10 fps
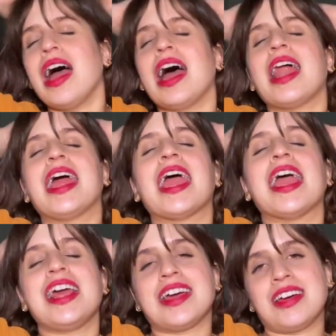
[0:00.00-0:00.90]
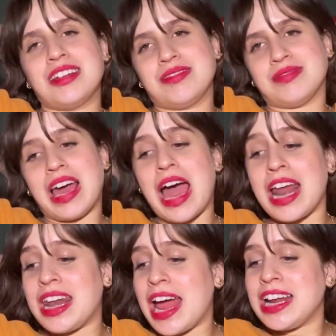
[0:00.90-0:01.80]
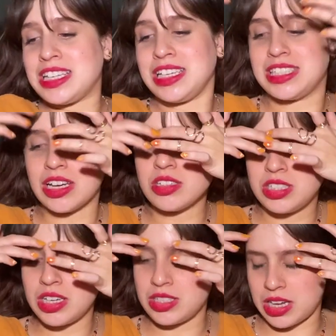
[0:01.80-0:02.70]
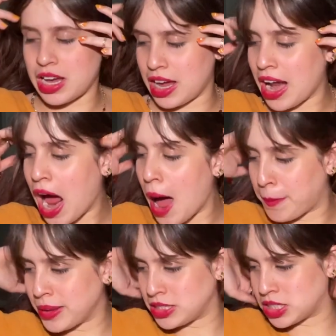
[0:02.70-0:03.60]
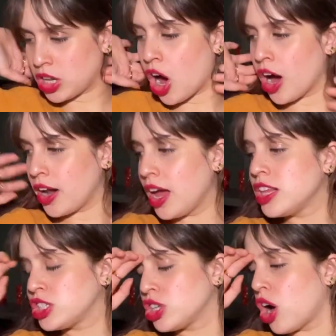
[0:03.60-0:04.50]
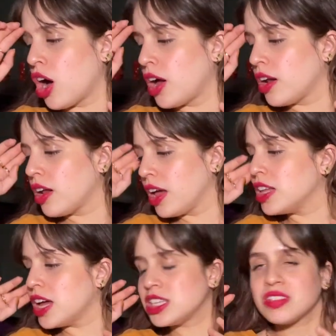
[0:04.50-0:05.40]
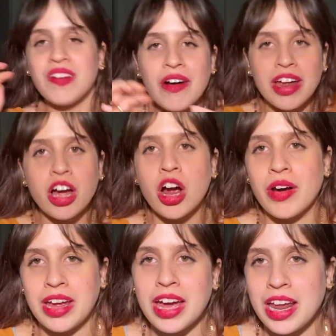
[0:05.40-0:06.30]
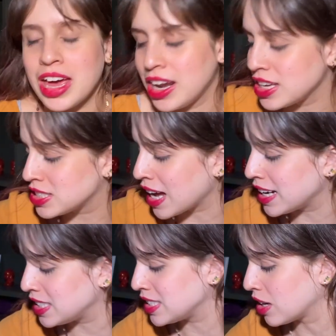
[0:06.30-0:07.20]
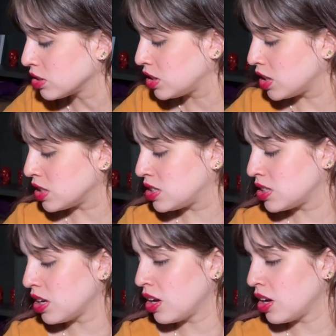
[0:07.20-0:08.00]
And I hate it. And 19 Celsius, it happens a lot. It's very occurring. It is 19 Celsius